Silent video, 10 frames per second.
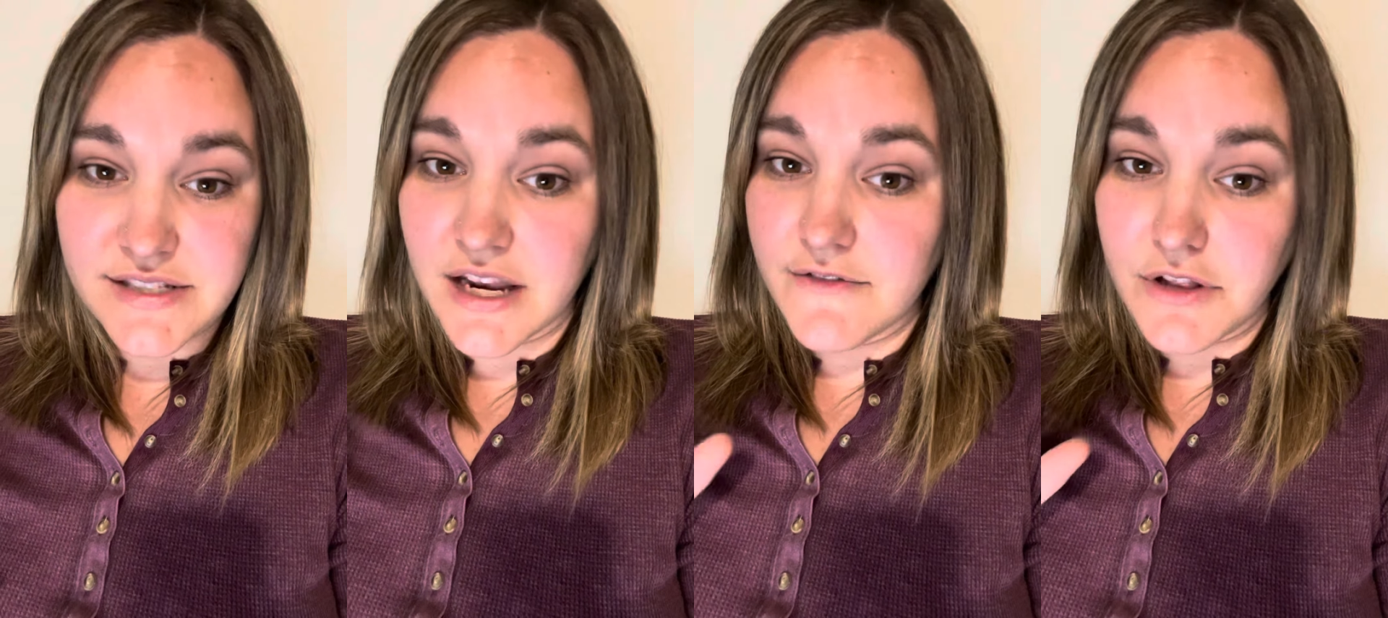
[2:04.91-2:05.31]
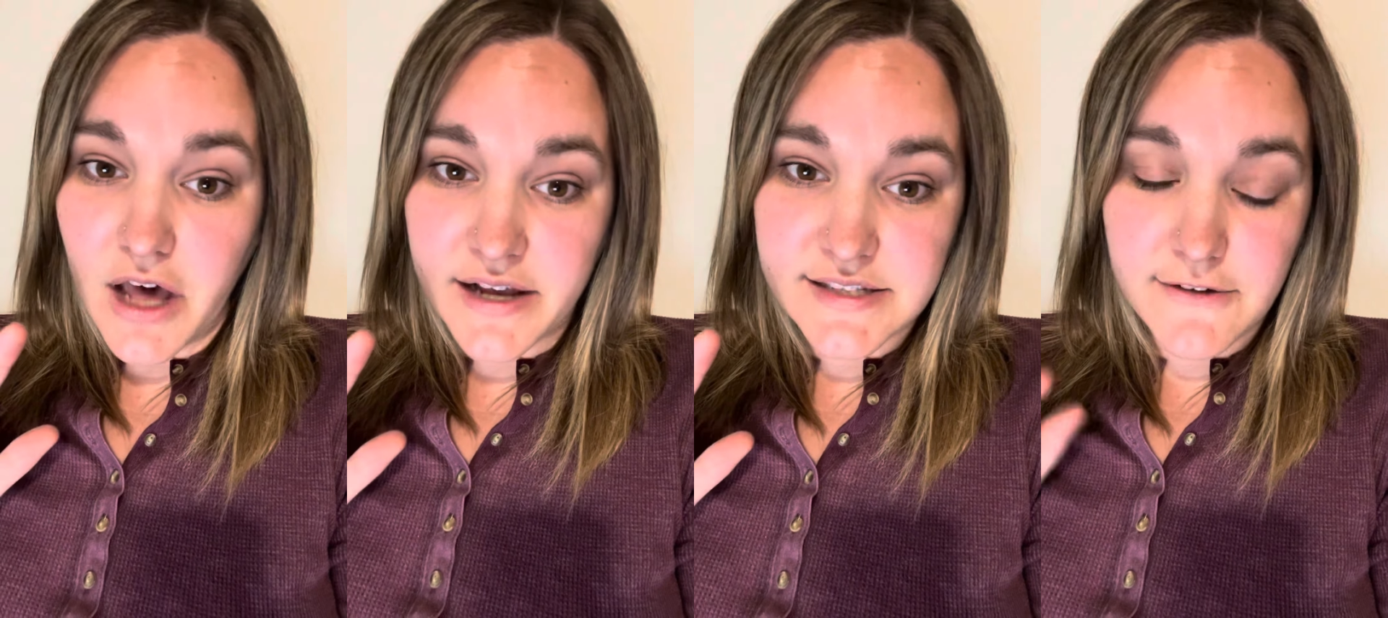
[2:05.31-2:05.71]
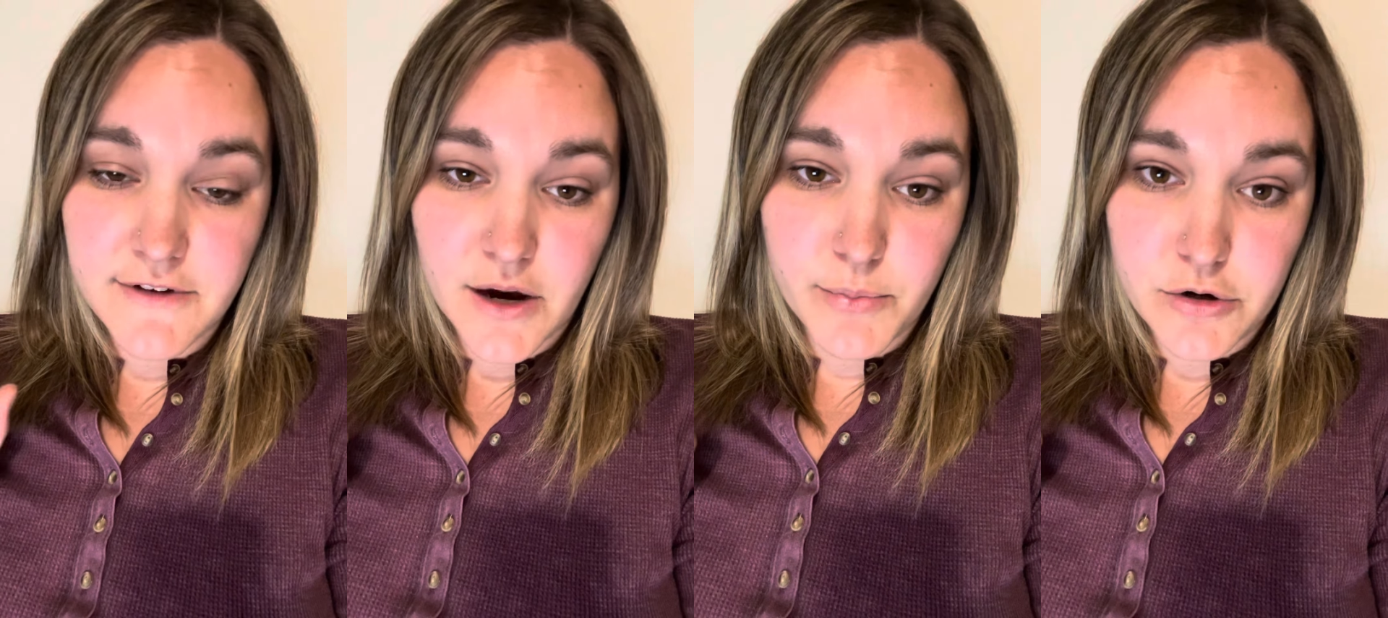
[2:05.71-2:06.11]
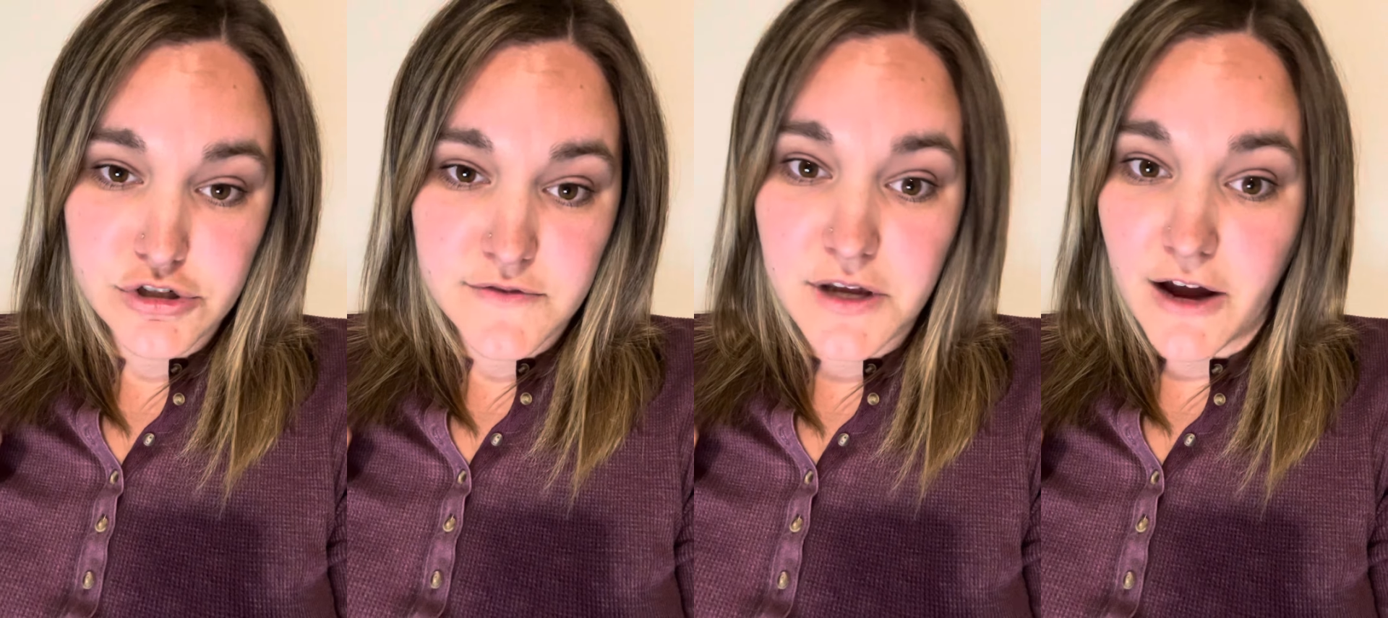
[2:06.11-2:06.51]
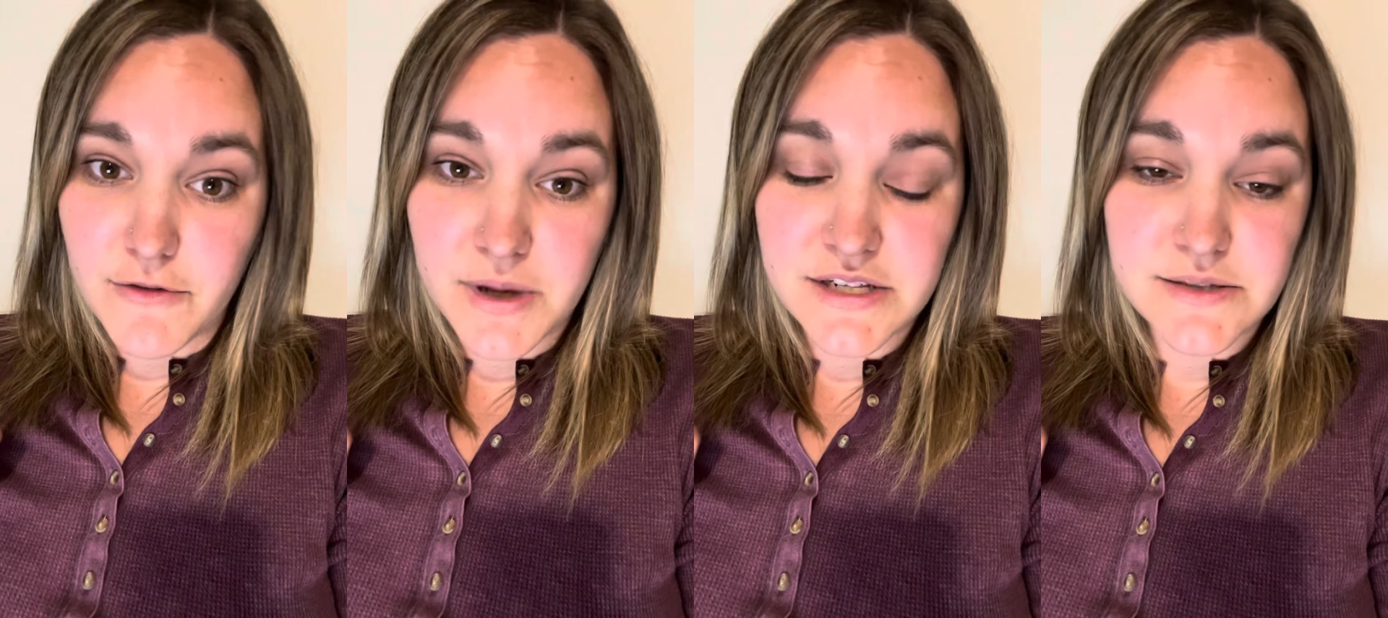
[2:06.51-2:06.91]
kind of the laissez-faire approach of the
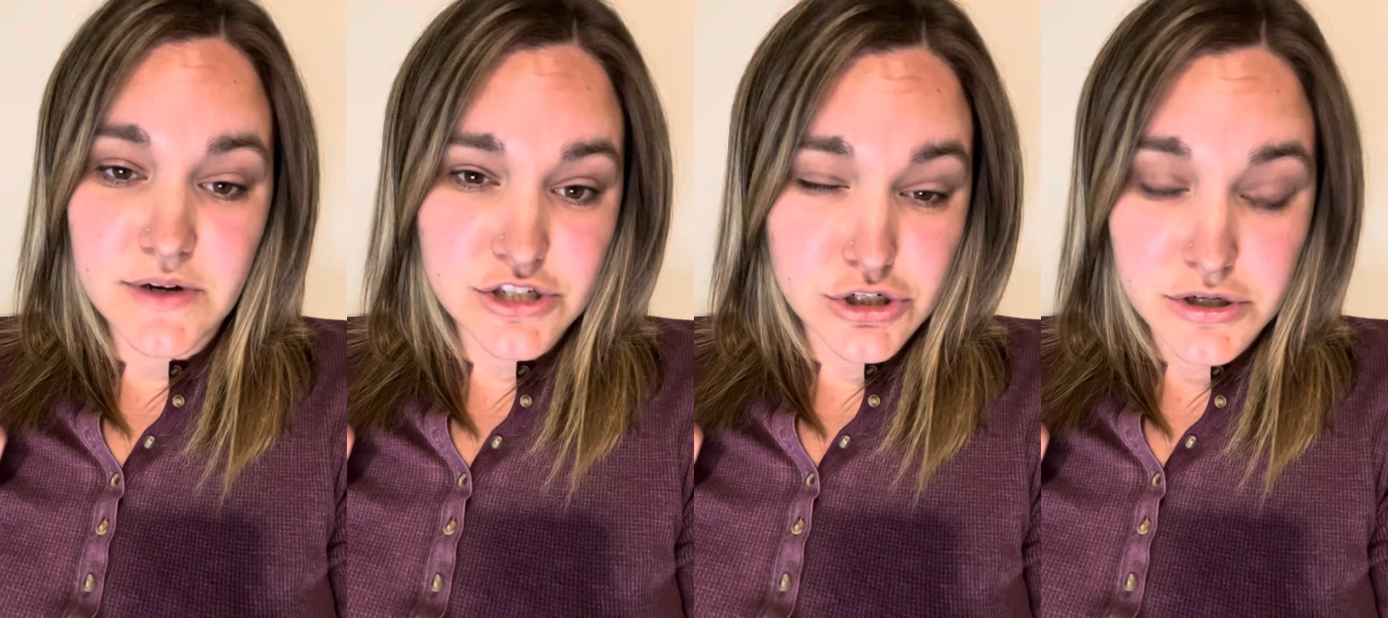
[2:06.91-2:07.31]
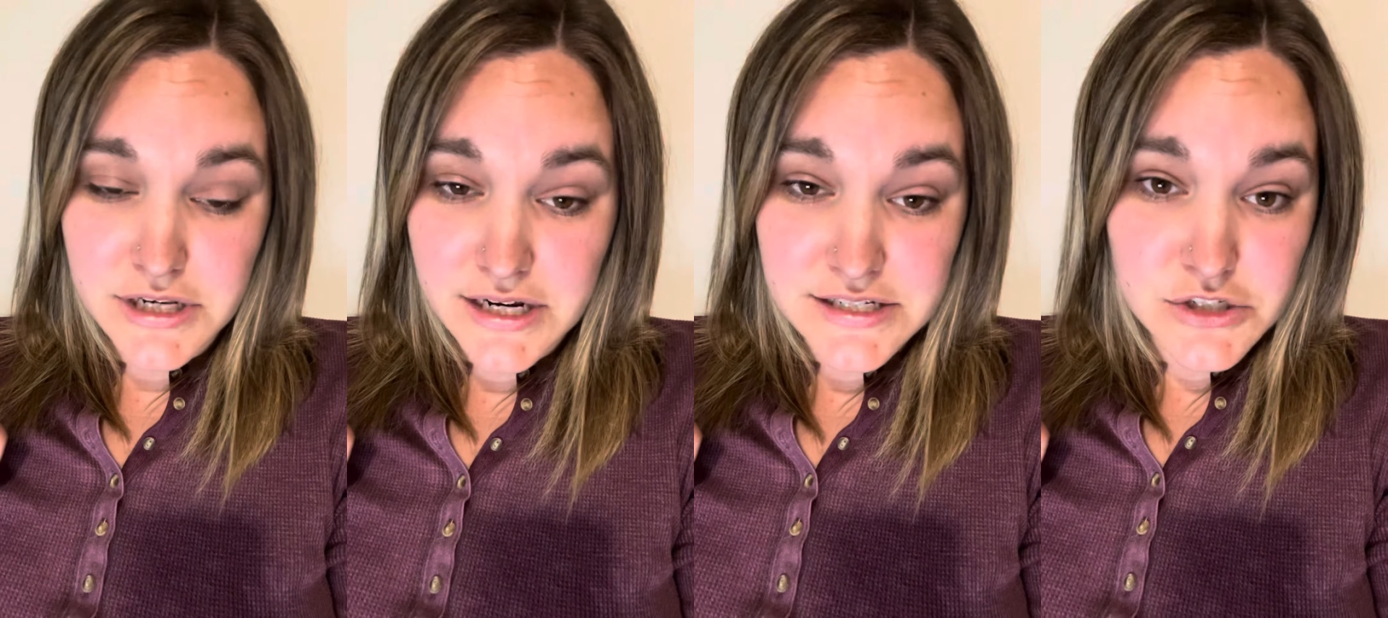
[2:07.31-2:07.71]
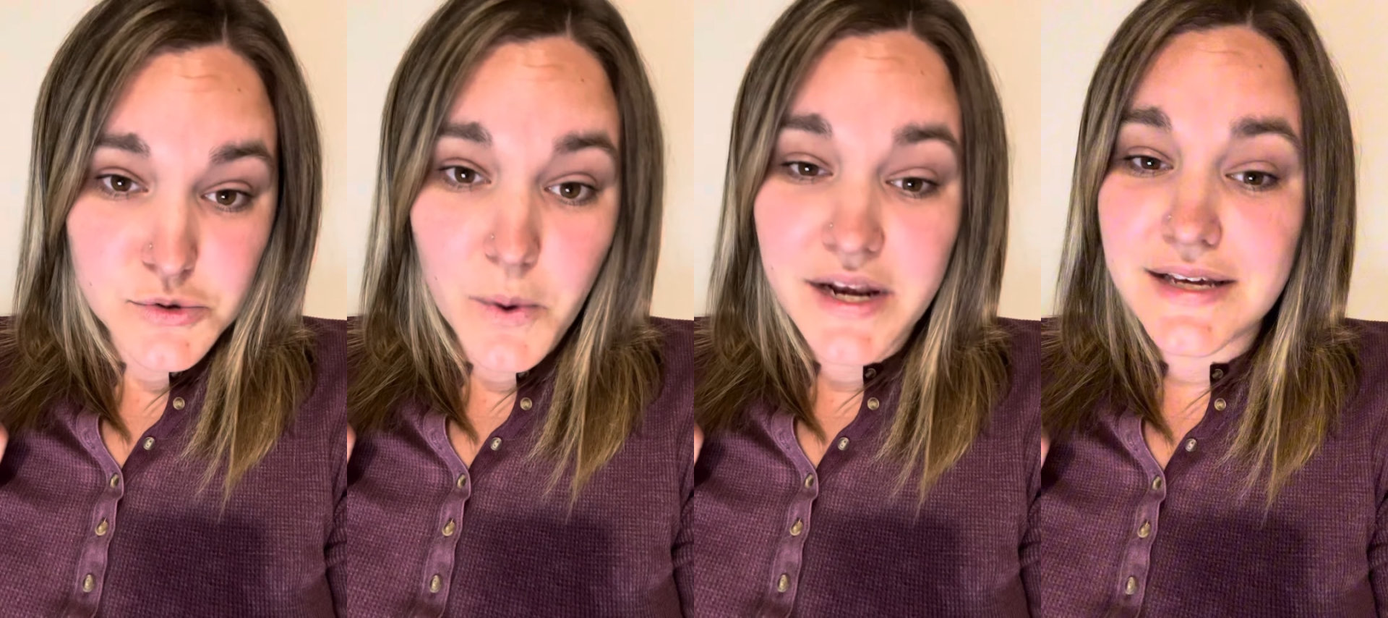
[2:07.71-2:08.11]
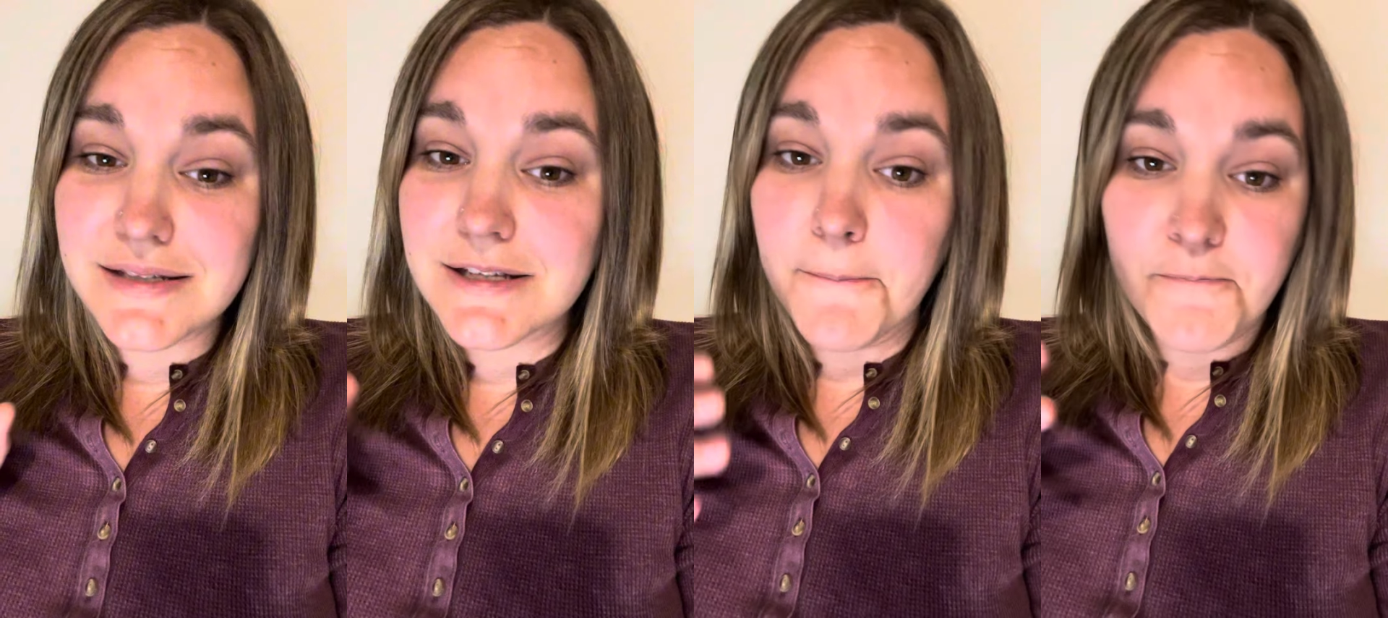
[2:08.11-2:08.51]
government, especially during the 1920s.